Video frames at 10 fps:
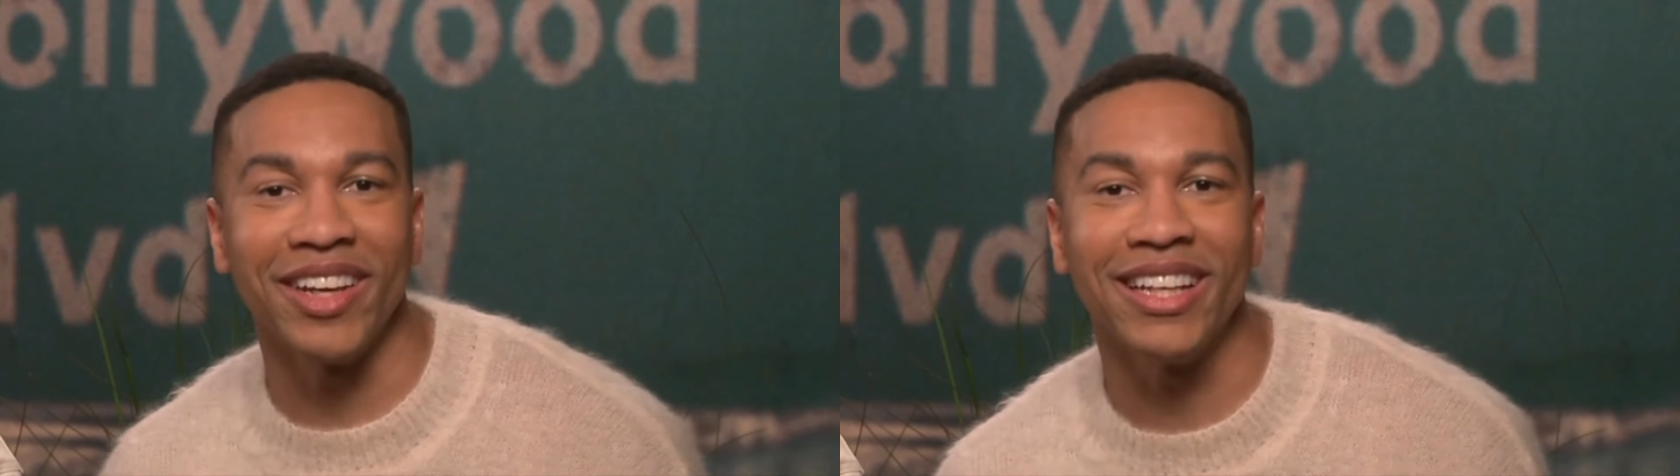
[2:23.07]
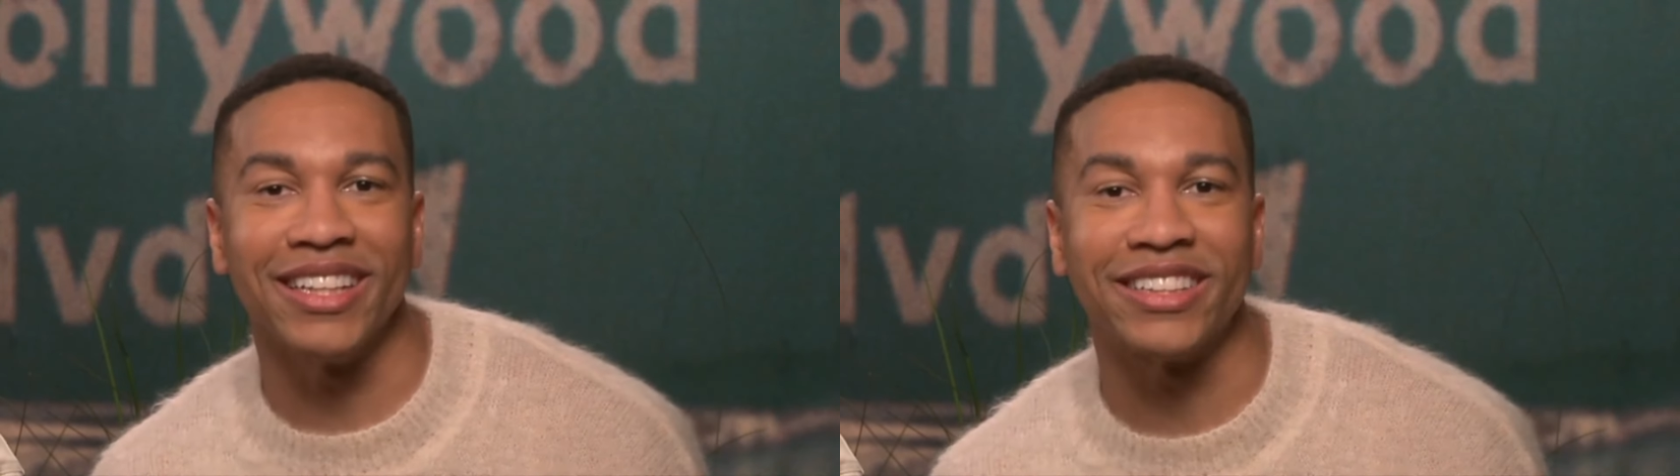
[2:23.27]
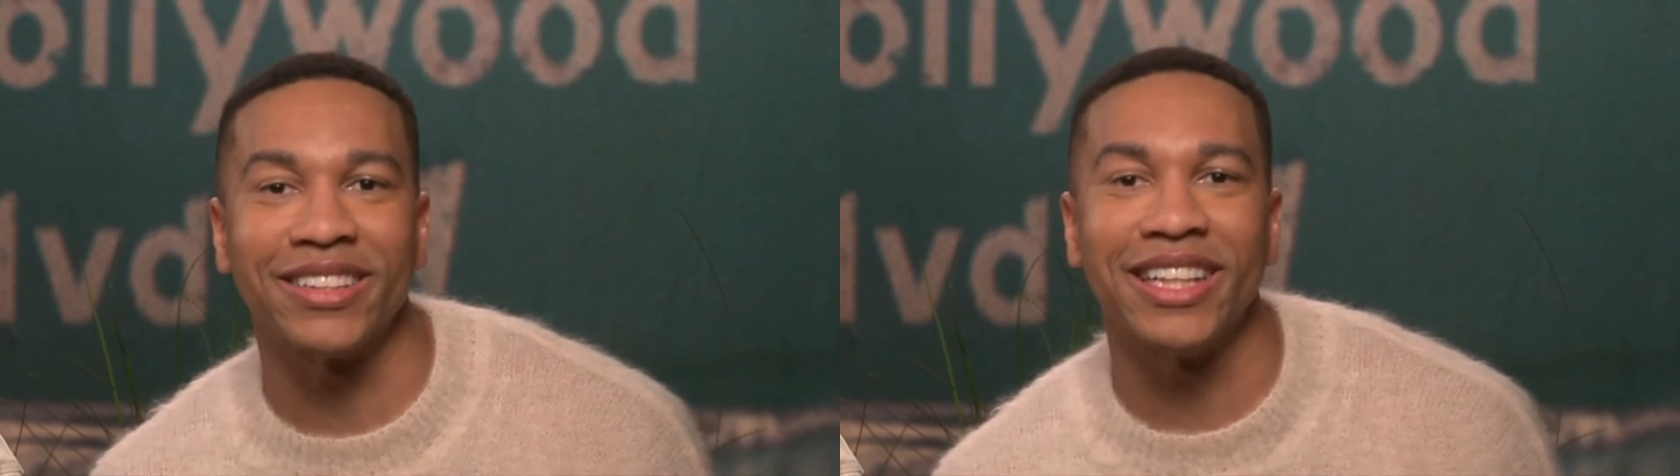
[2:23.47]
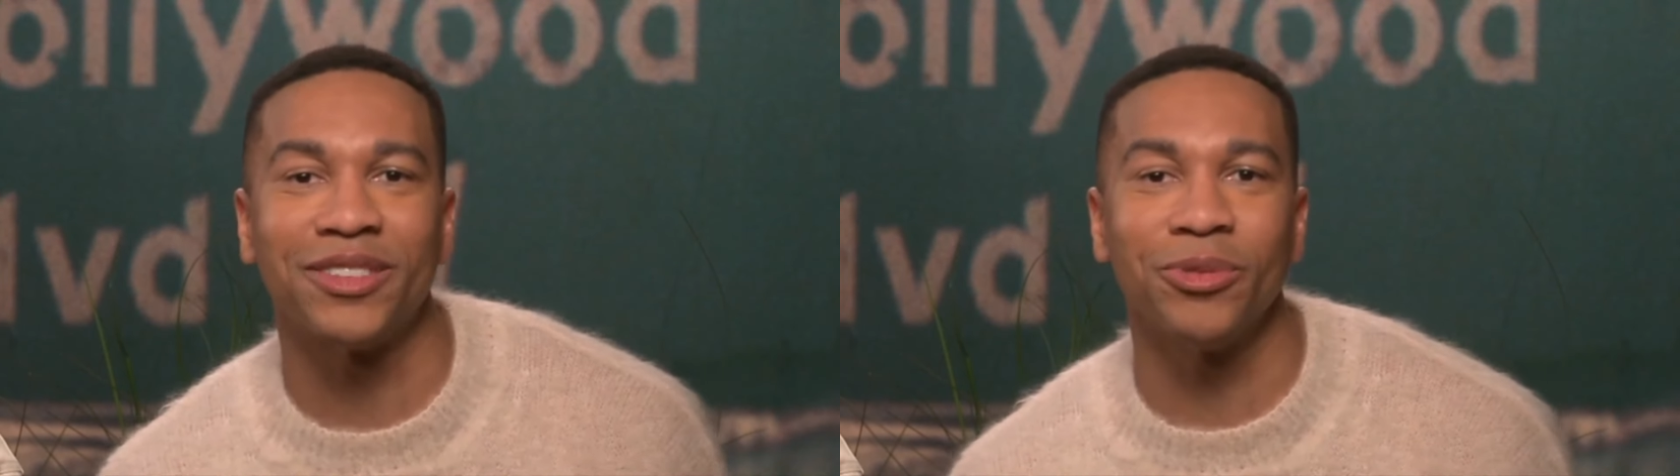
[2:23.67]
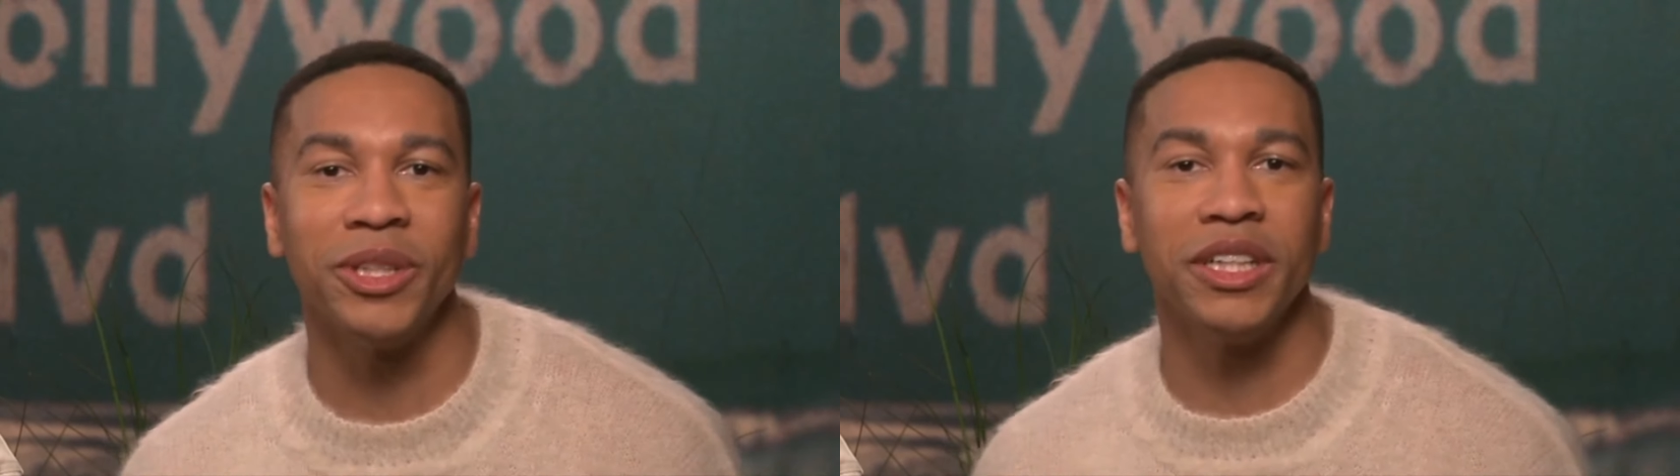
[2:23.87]
It's, it's
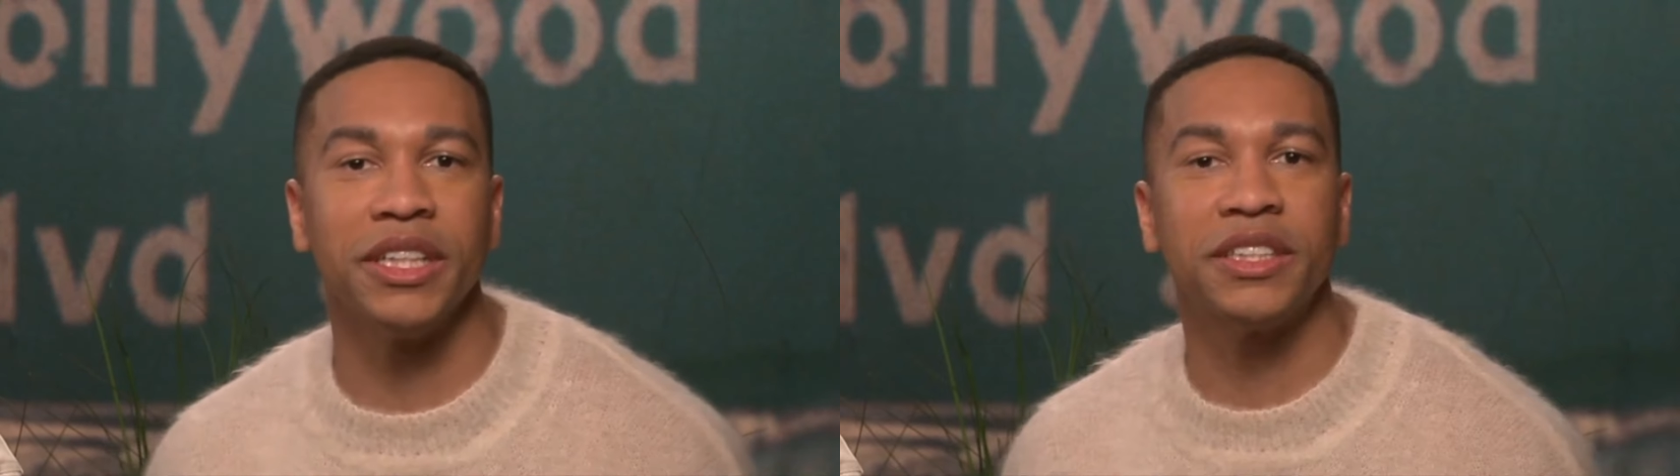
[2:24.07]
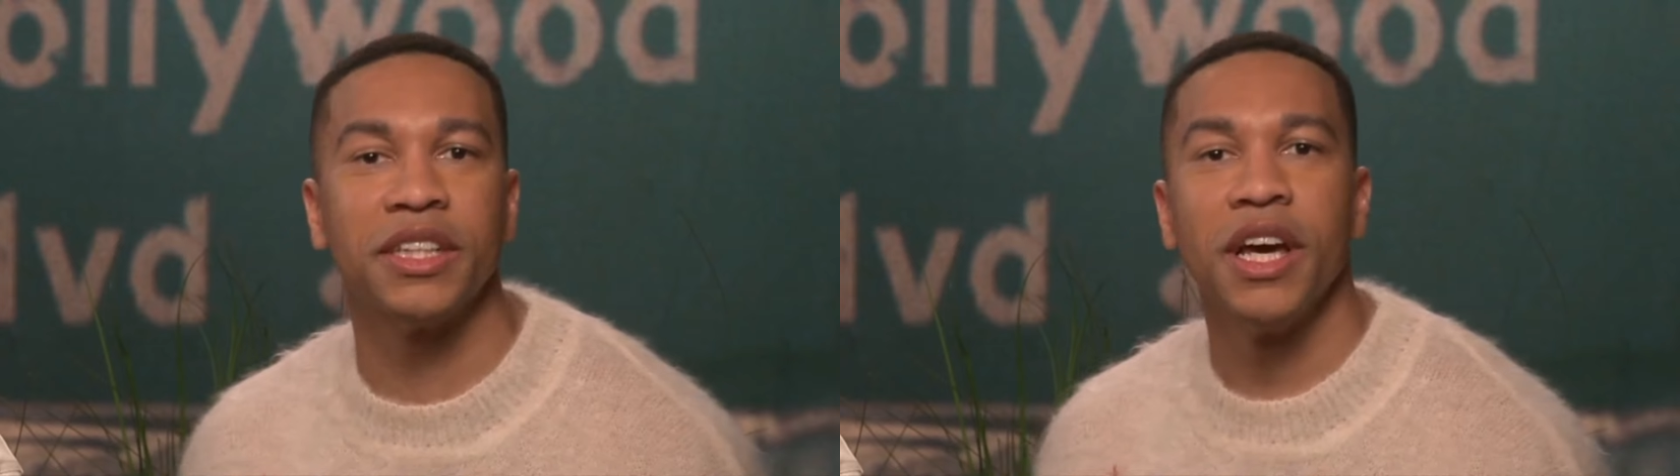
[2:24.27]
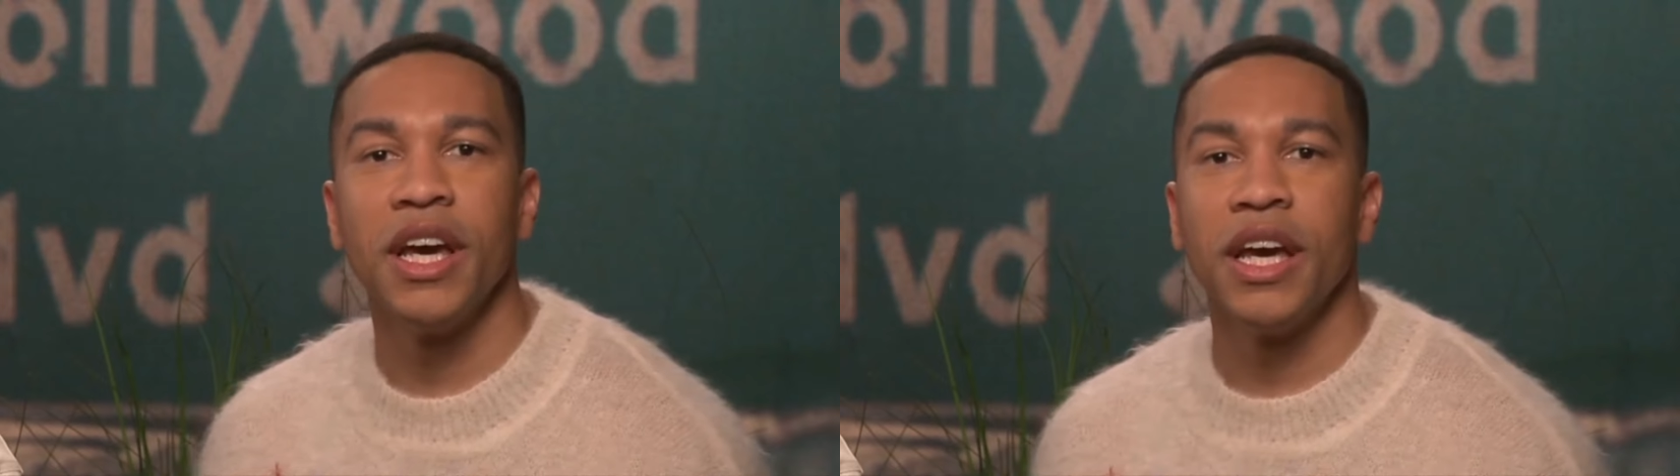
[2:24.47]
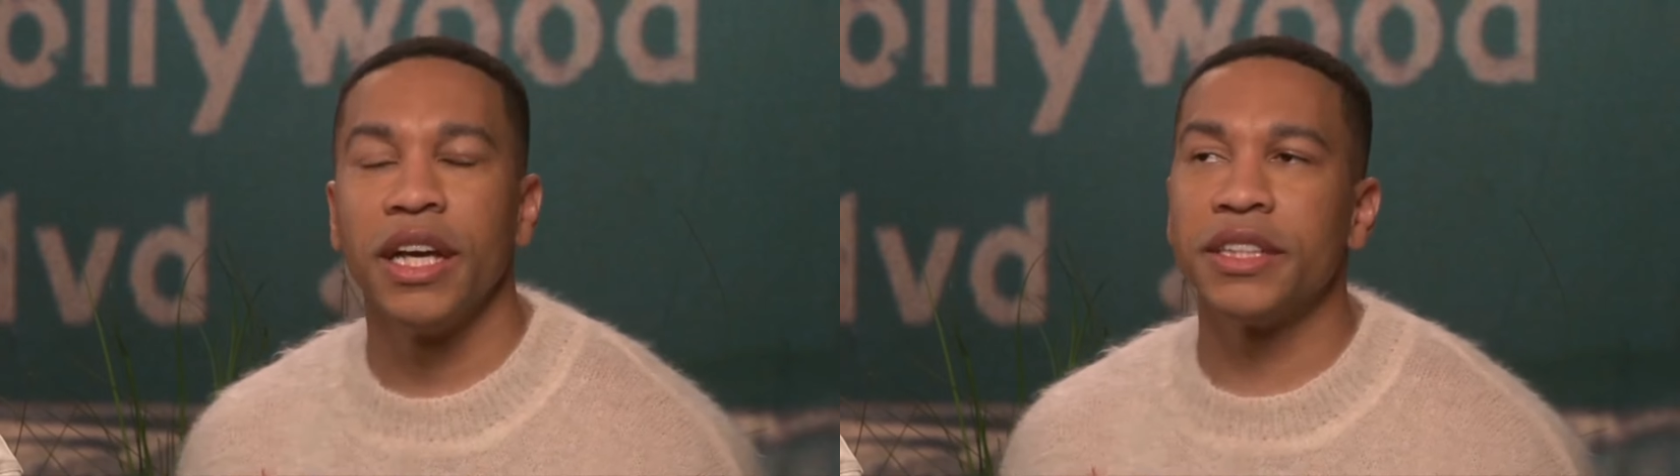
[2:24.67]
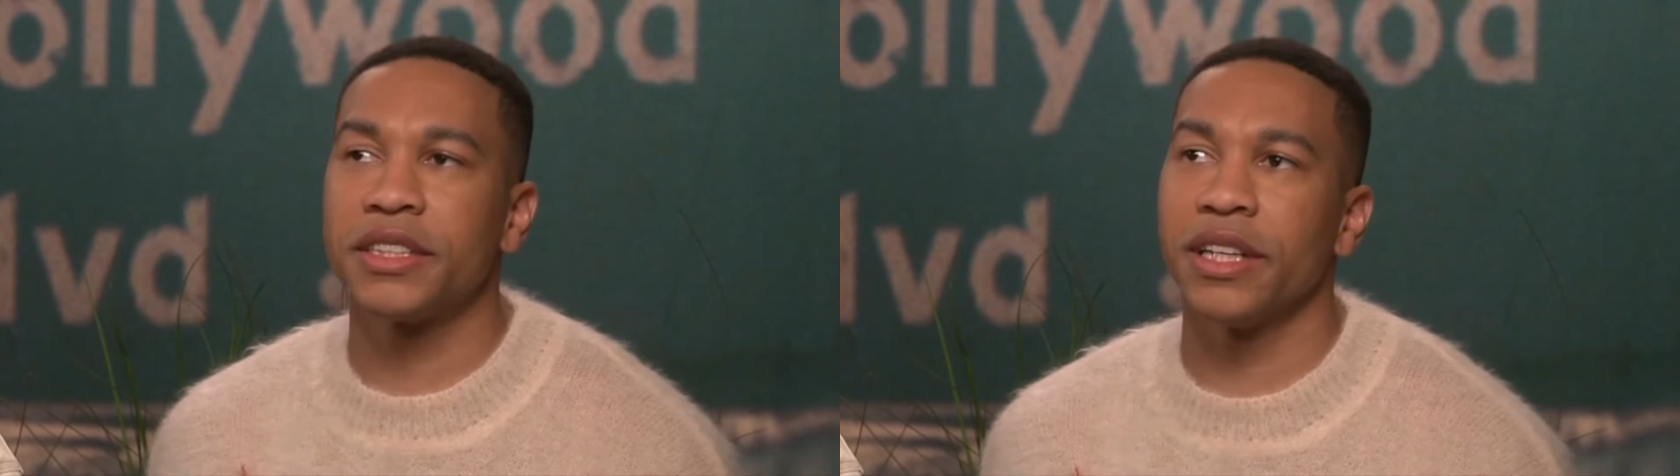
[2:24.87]
really, it's,
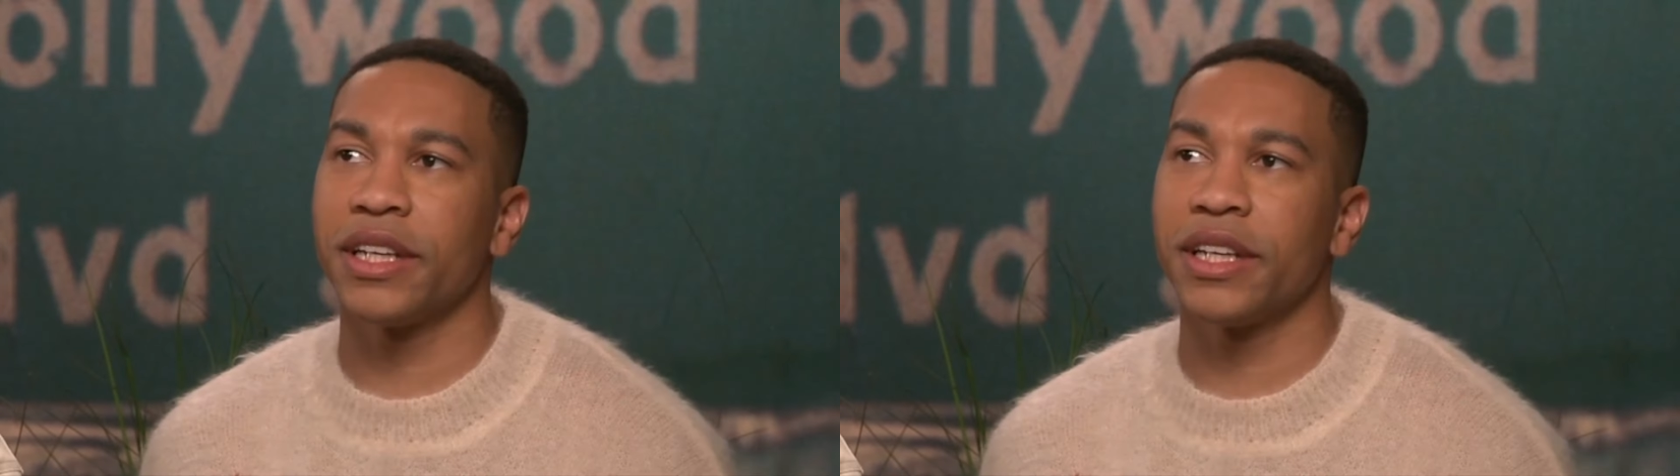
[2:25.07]
it's like,